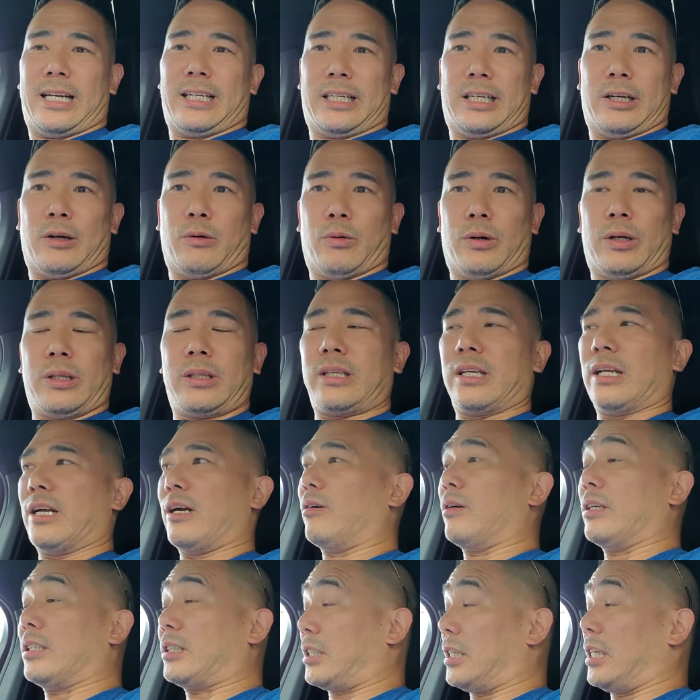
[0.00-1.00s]
to deal with.
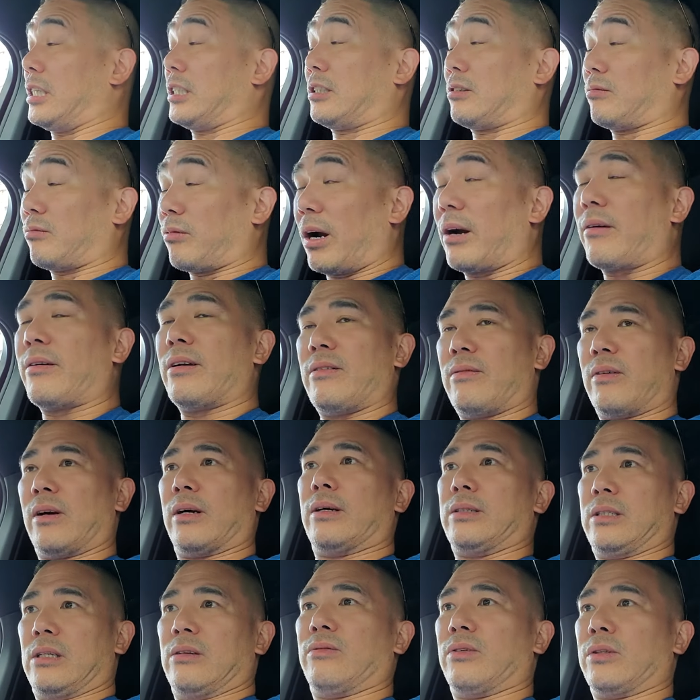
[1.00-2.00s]
It's very,
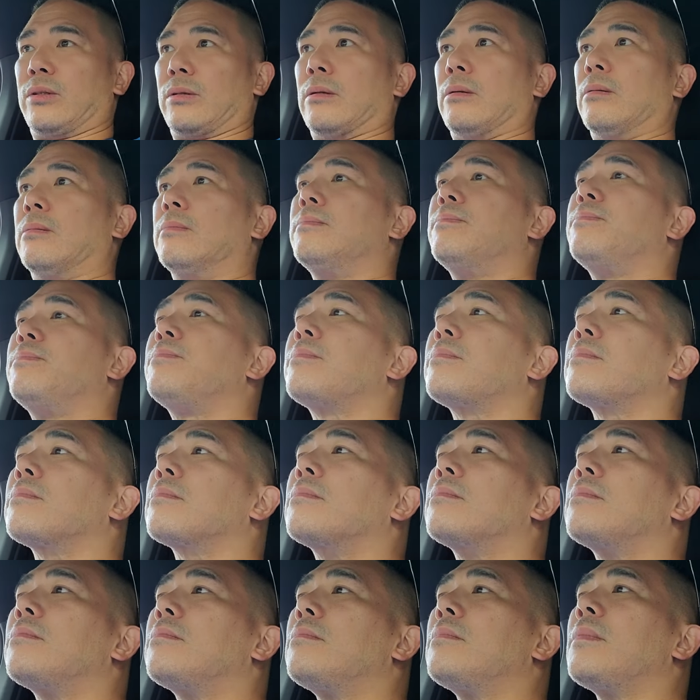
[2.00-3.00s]
very difficult.
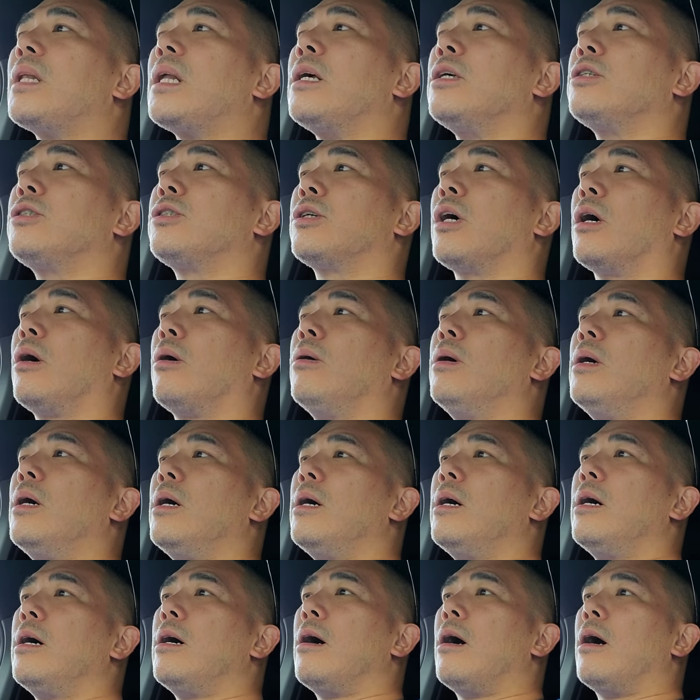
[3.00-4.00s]
So
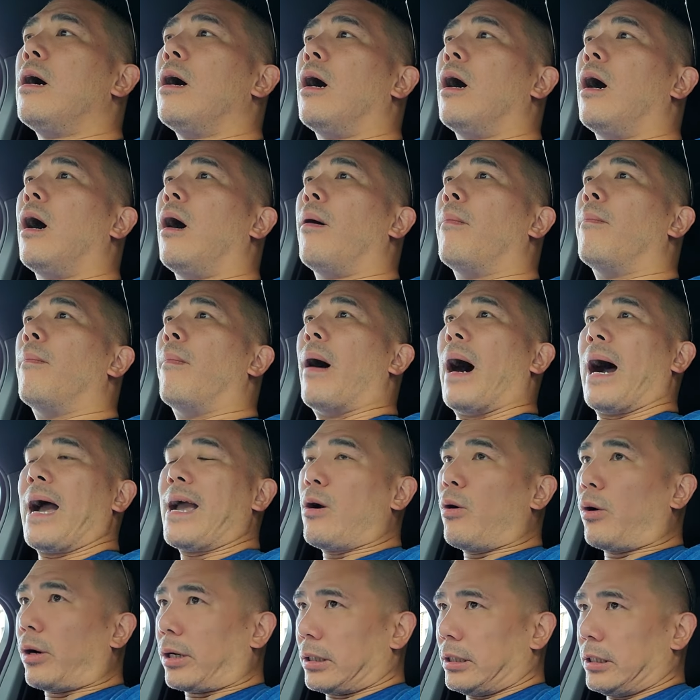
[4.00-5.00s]
my
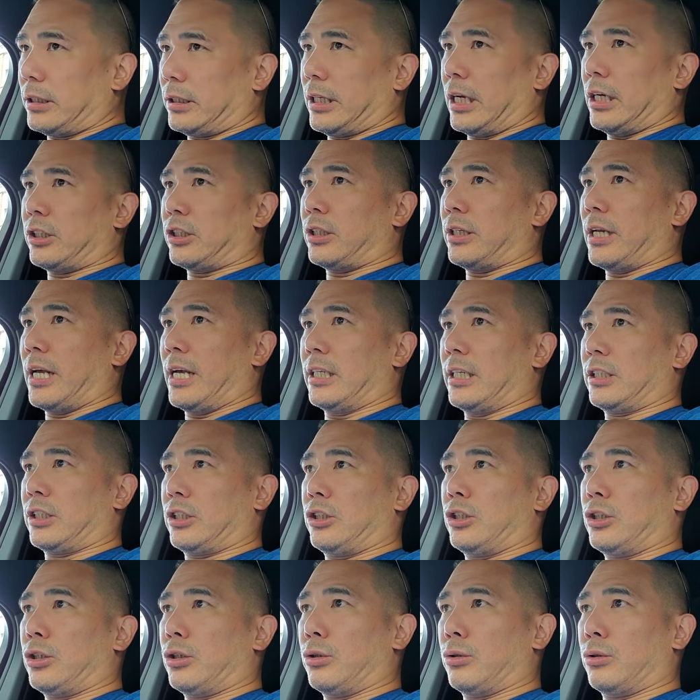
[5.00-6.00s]
organization
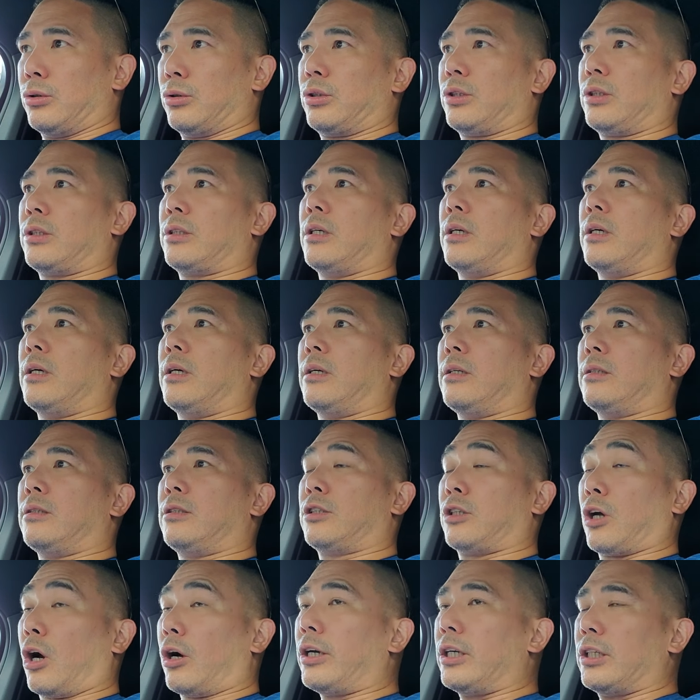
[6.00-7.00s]
has
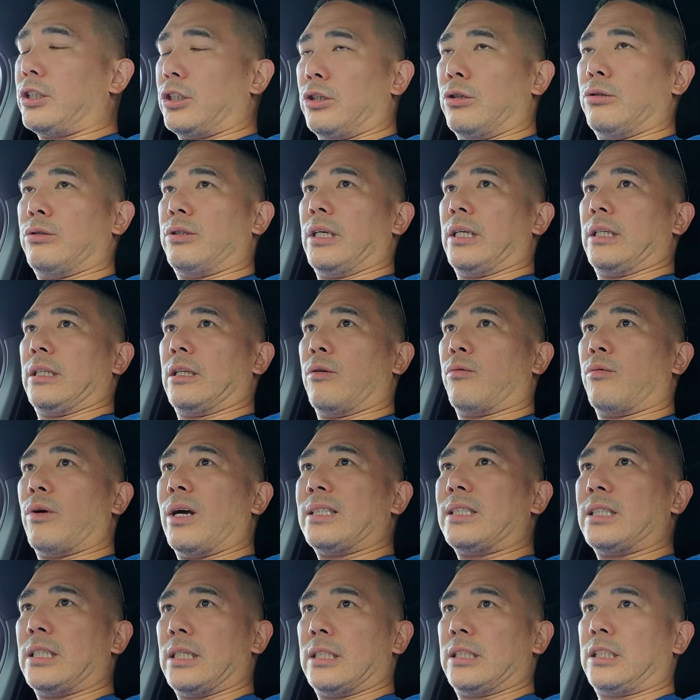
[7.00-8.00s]
started using the
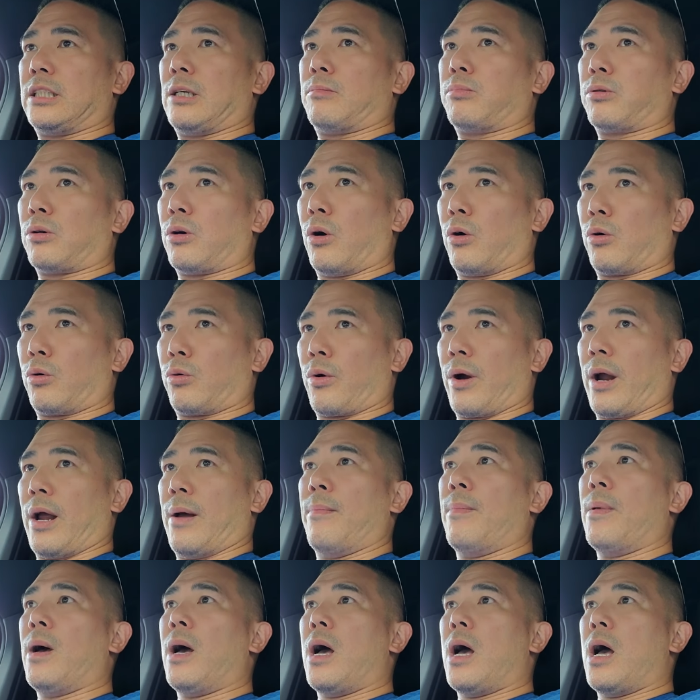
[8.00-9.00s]
residency program